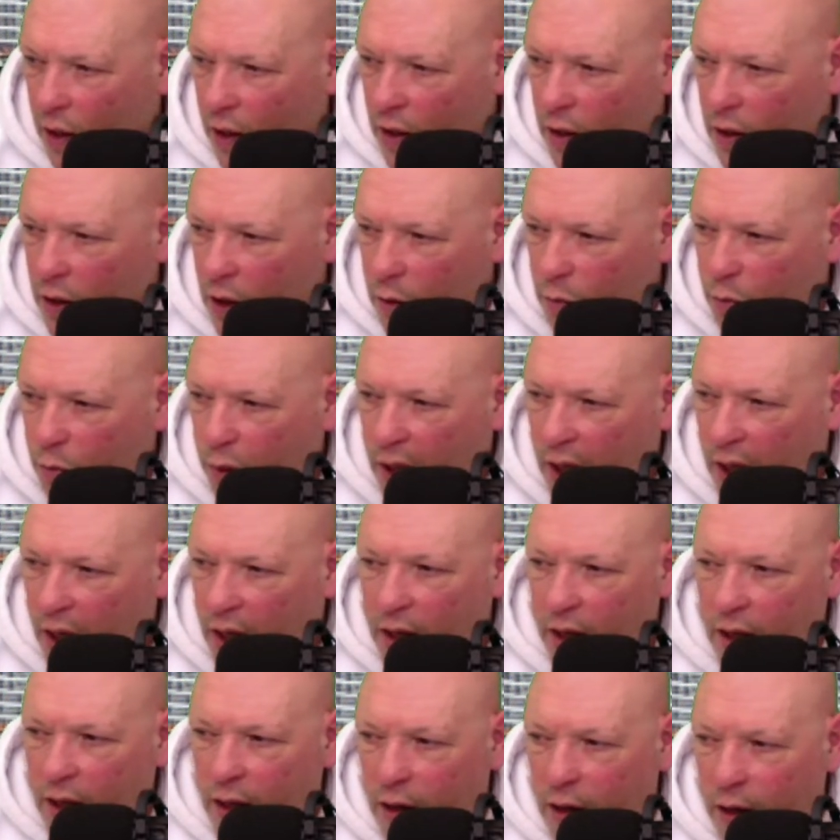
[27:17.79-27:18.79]

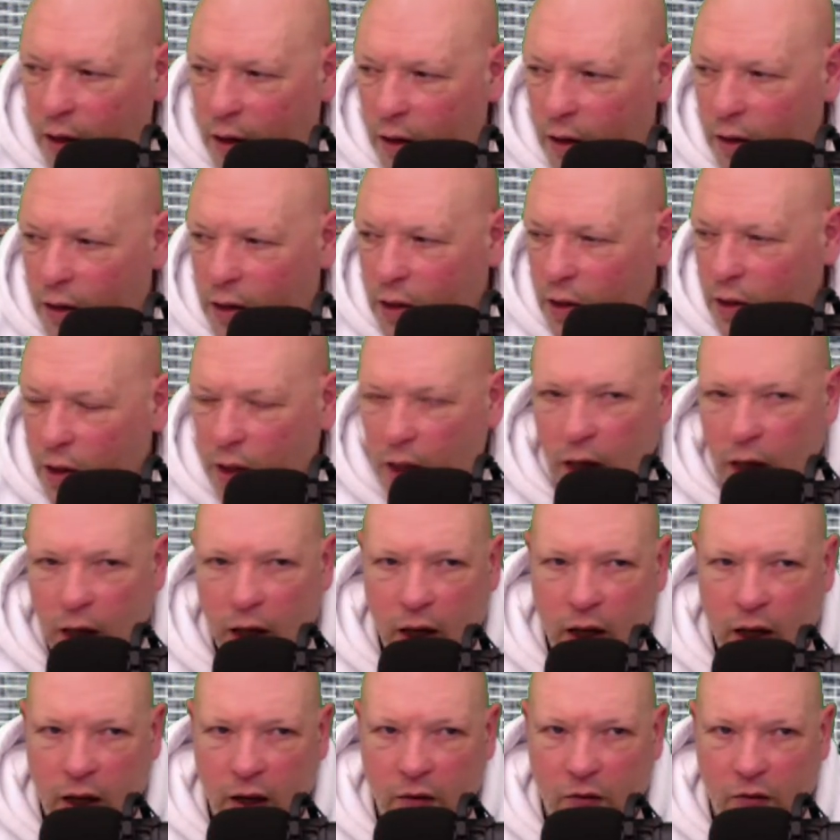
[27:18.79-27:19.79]
spaghetti ice
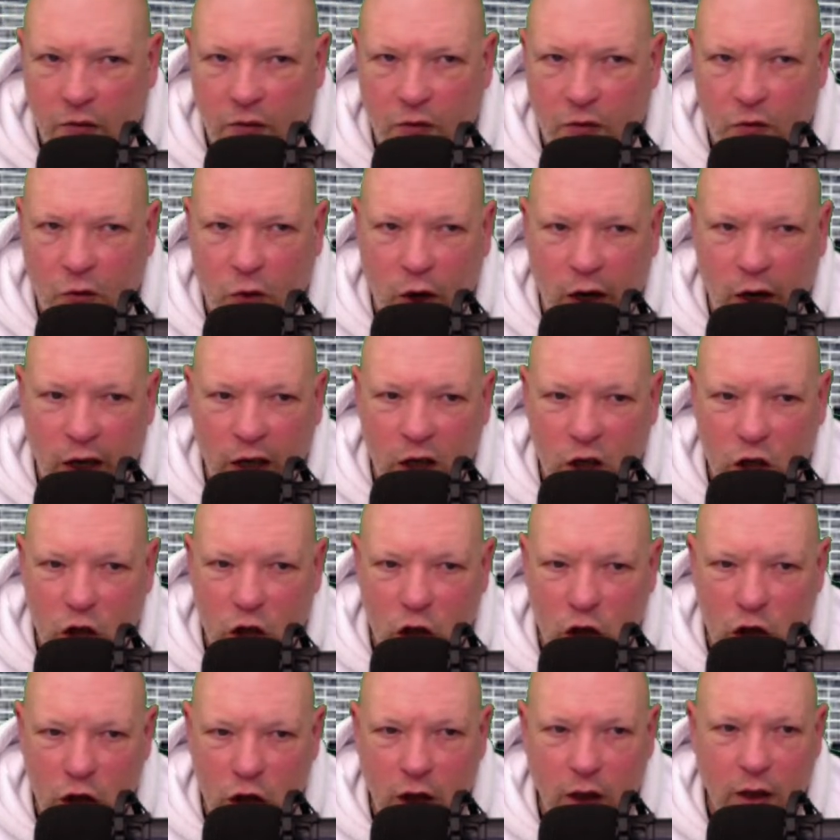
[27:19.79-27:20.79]
and
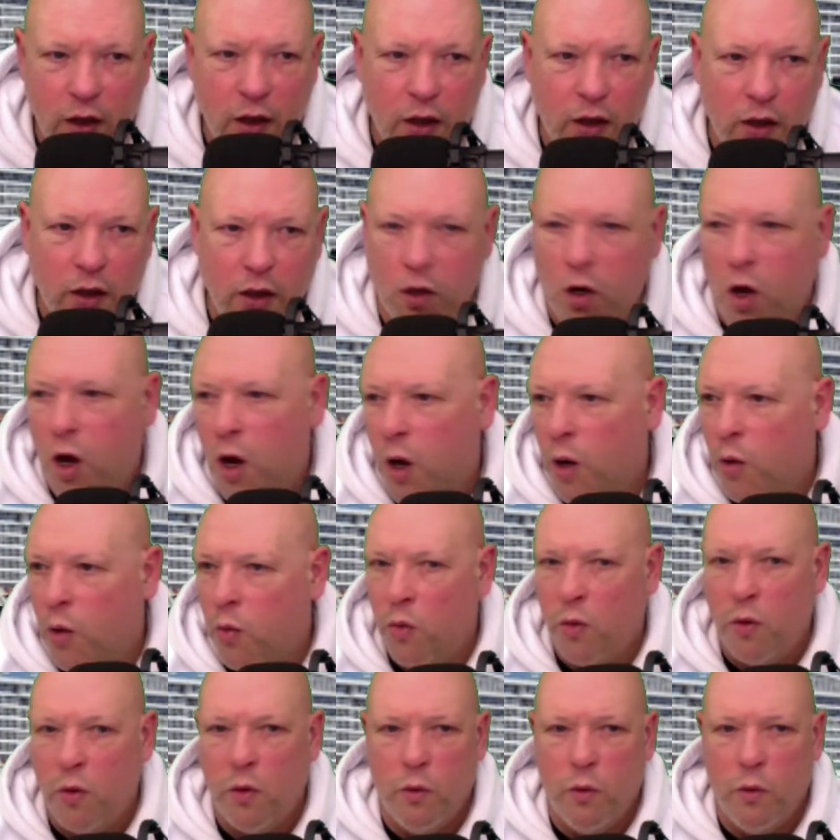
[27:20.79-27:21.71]
fresh? No.